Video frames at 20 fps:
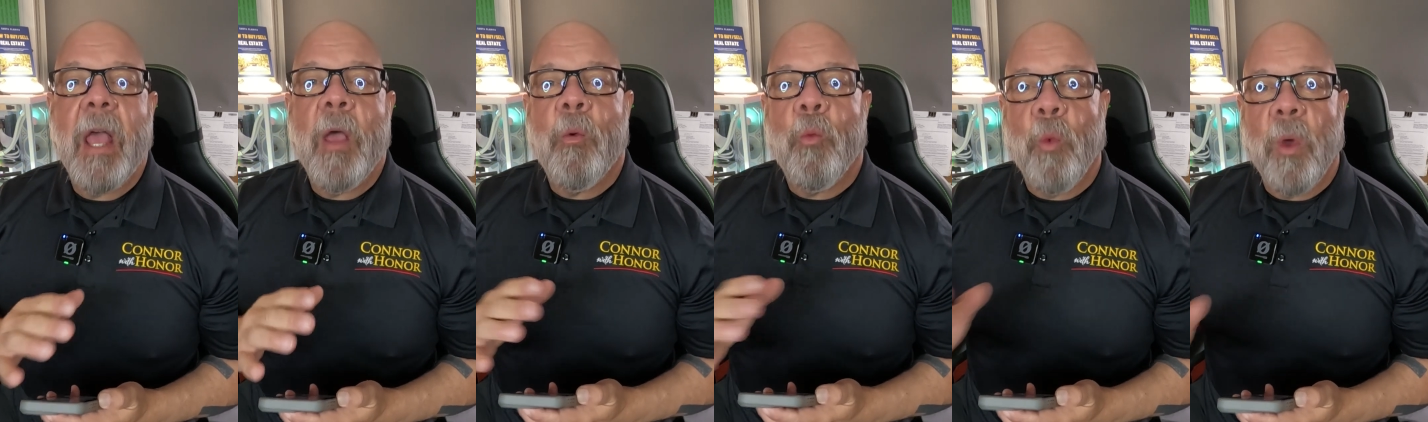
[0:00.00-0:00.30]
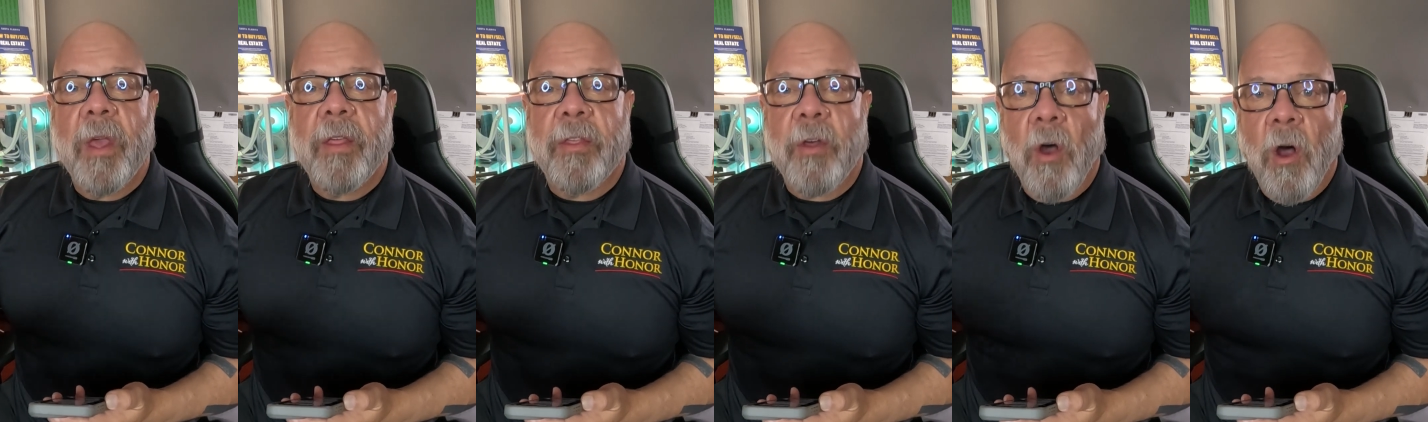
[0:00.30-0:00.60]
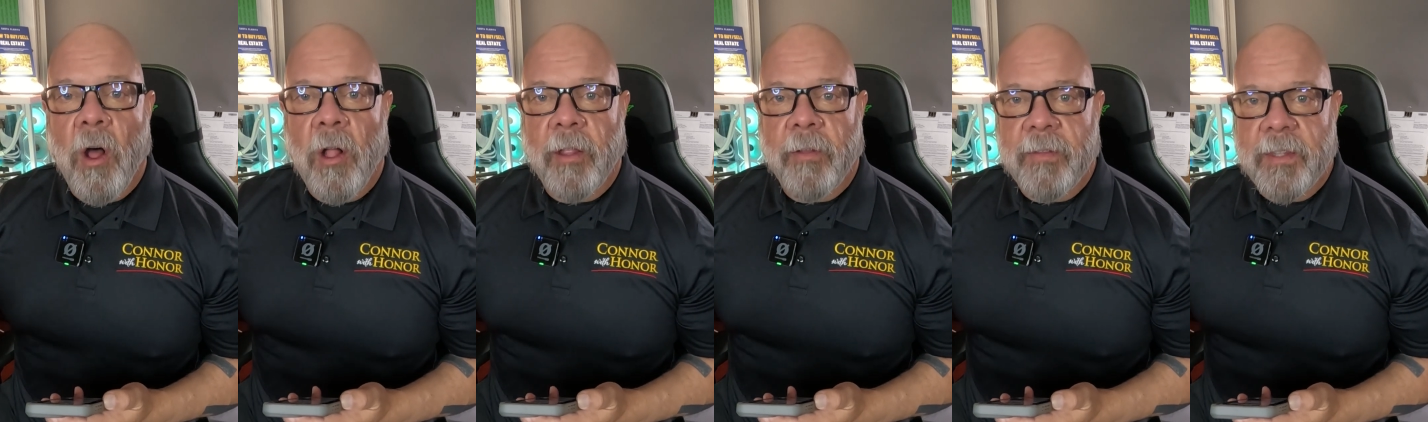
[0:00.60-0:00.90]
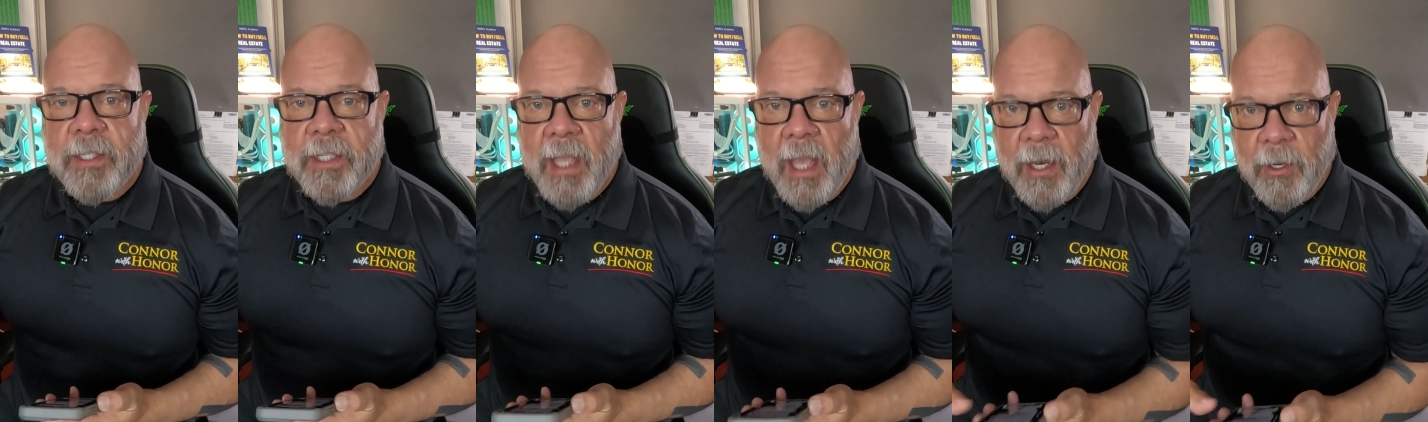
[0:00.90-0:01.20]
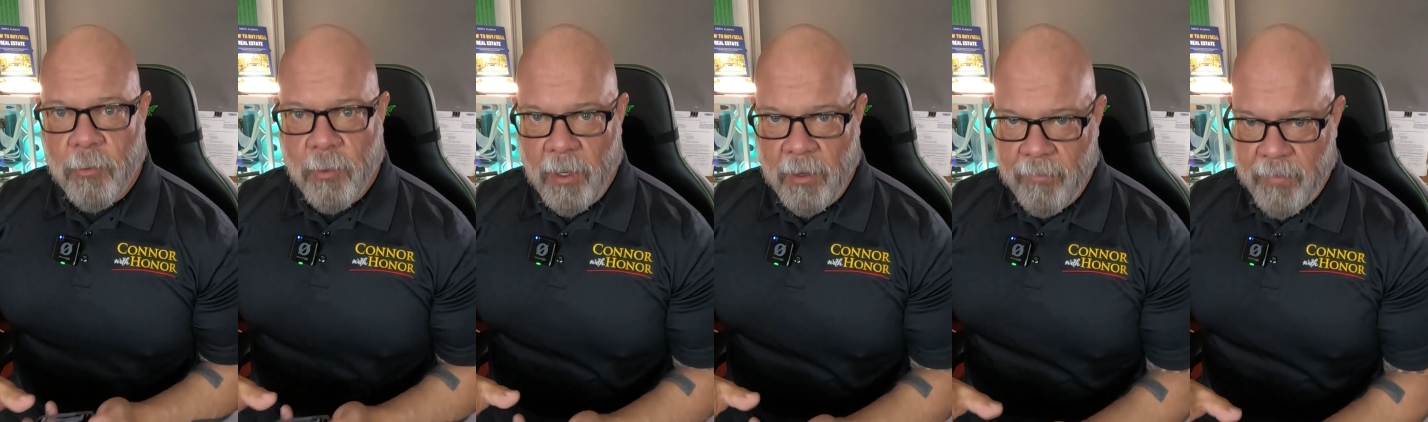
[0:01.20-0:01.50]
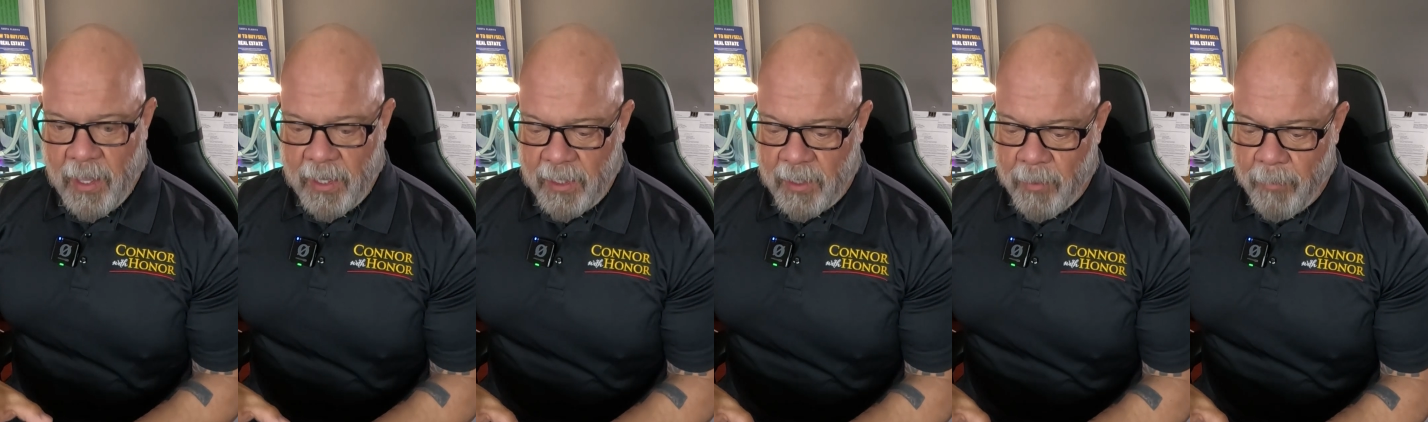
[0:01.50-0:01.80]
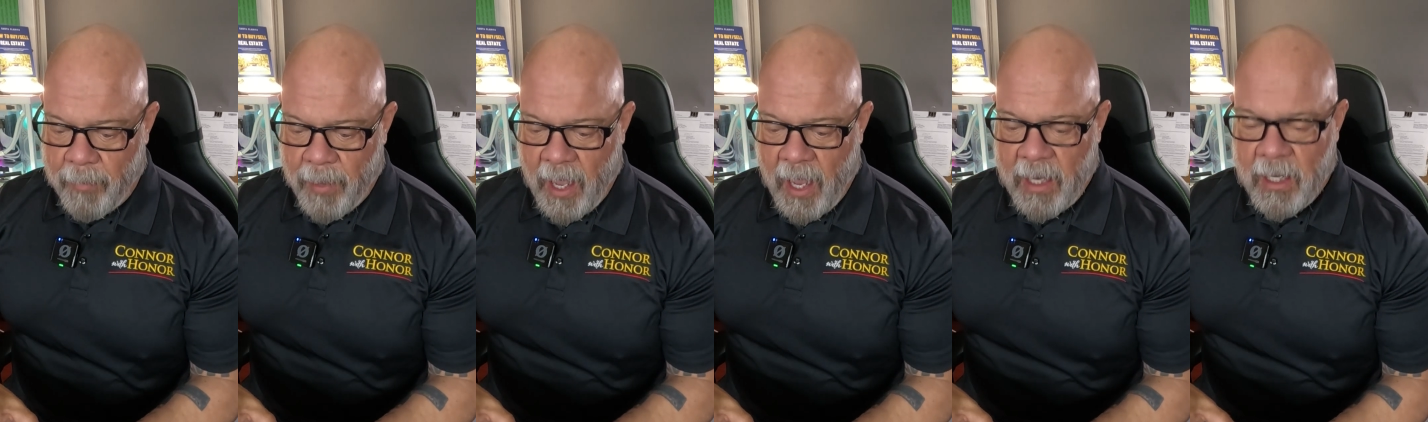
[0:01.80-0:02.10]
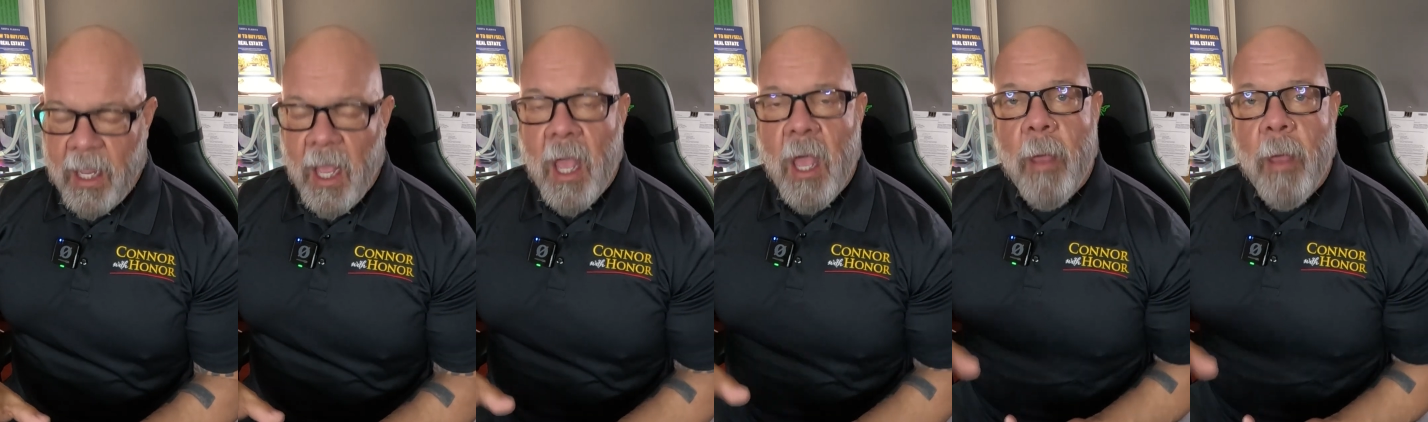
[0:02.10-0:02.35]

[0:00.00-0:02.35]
with all of the Santa Clarita Valley combined.